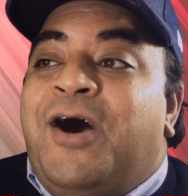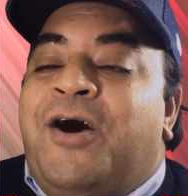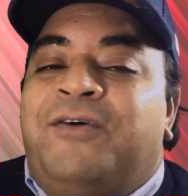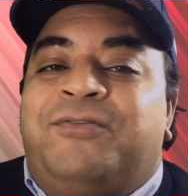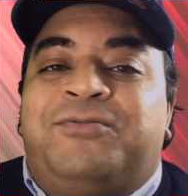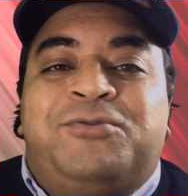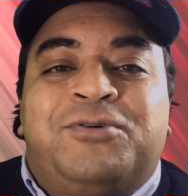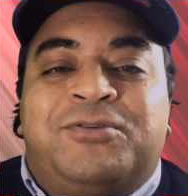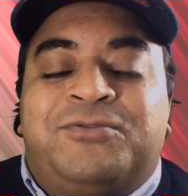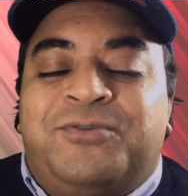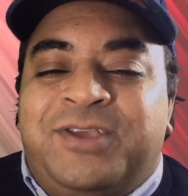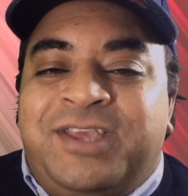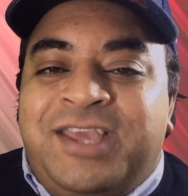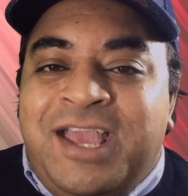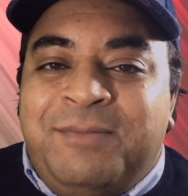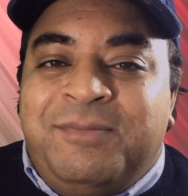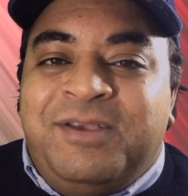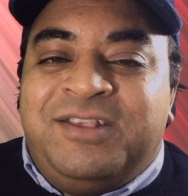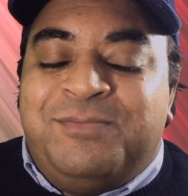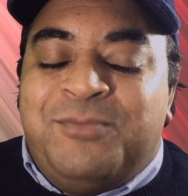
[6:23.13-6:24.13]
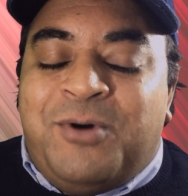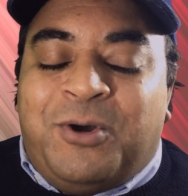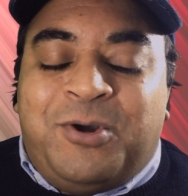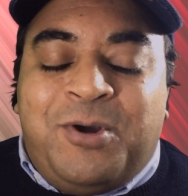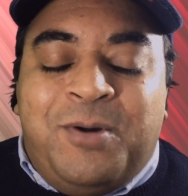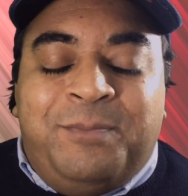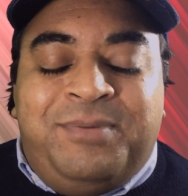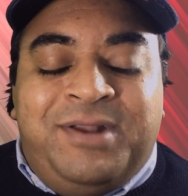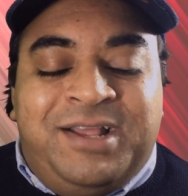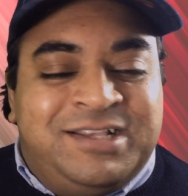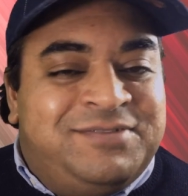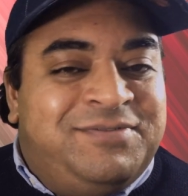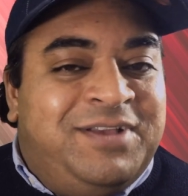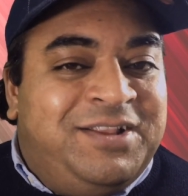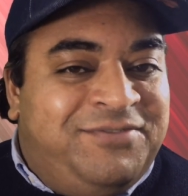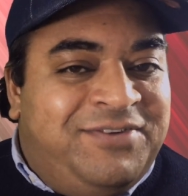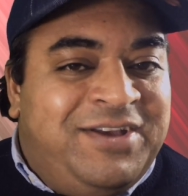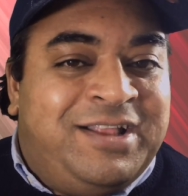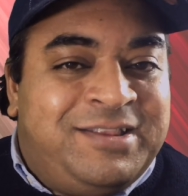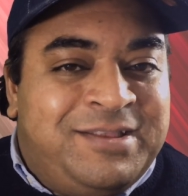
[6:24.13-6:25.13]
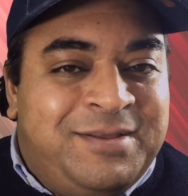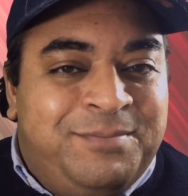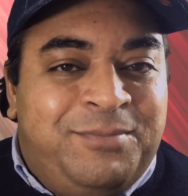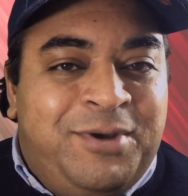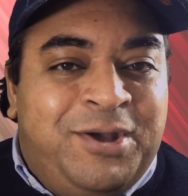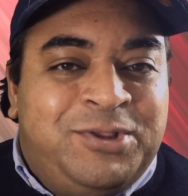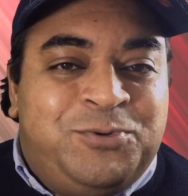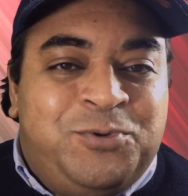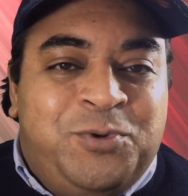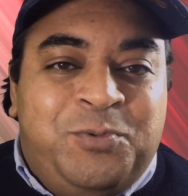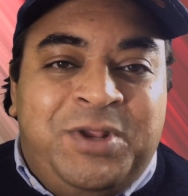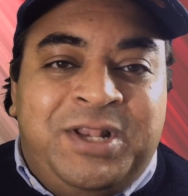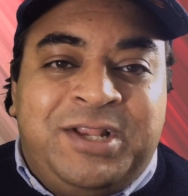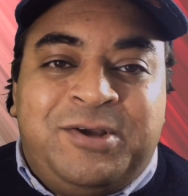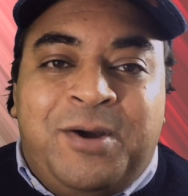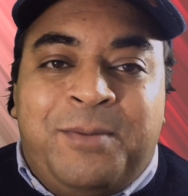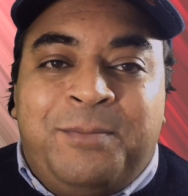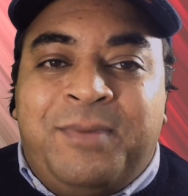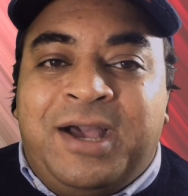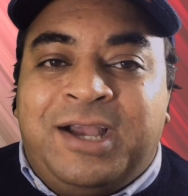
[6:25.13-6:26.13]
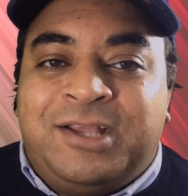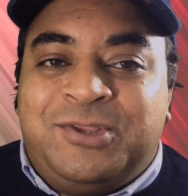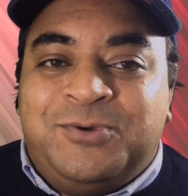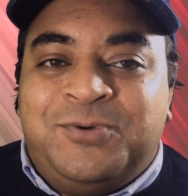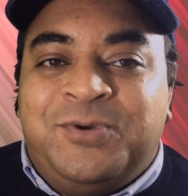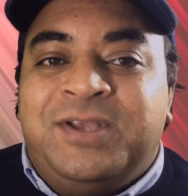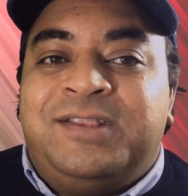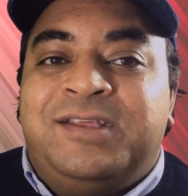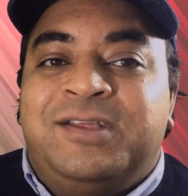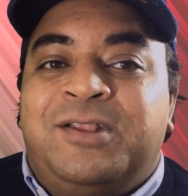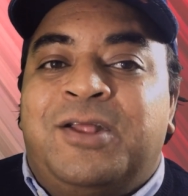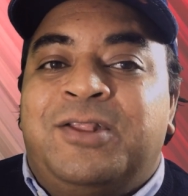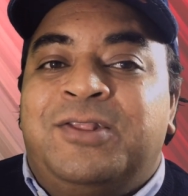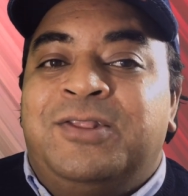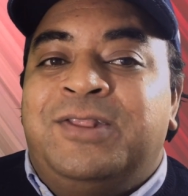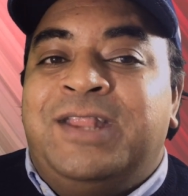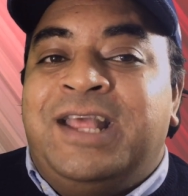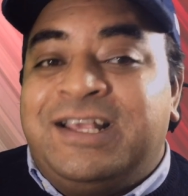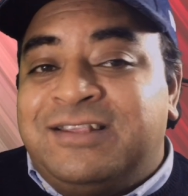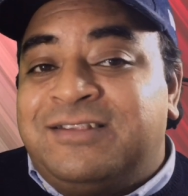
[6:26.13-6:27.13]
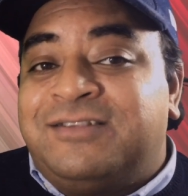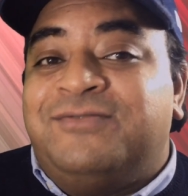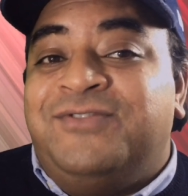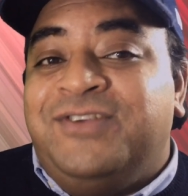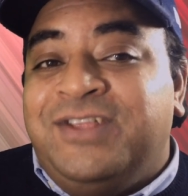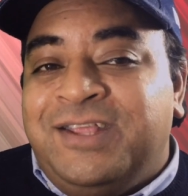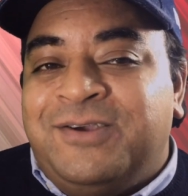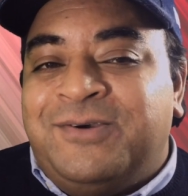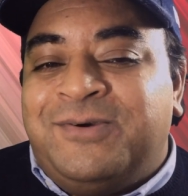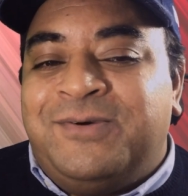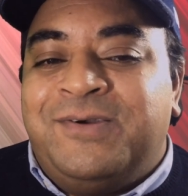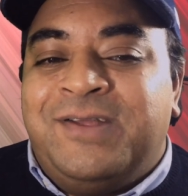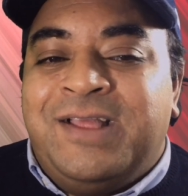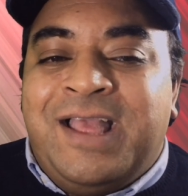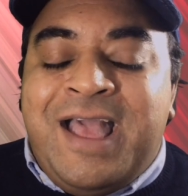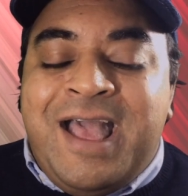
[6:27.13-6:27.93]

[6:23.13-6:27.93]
Of course the game is more complex than that, but we will come back to it in a next video.